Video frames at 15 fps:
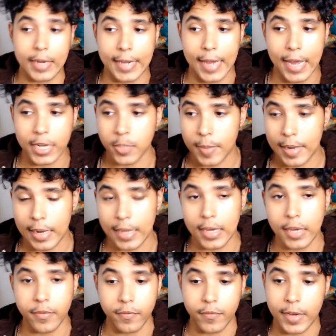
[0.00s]
if you want to catch me
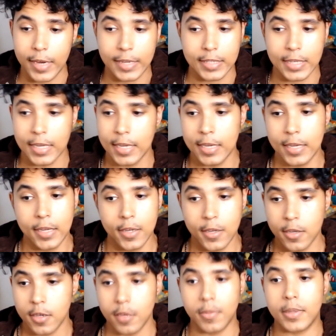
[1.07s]
live. In fact,
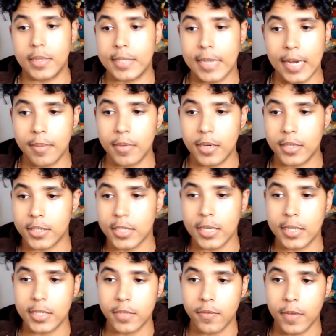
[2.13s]
by the time you
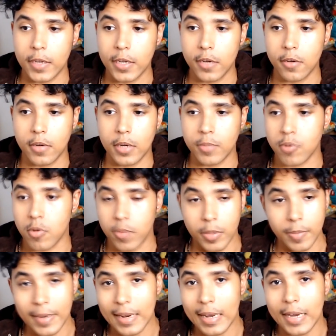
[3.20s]
see this video, I'll
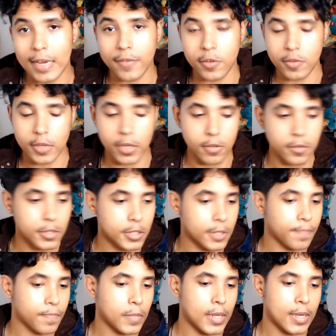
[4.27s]
probably be live, who
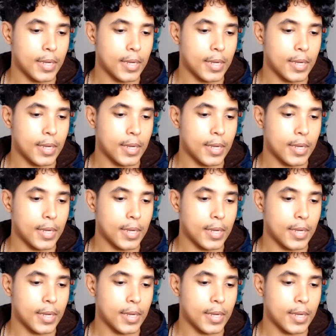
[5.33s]
knows.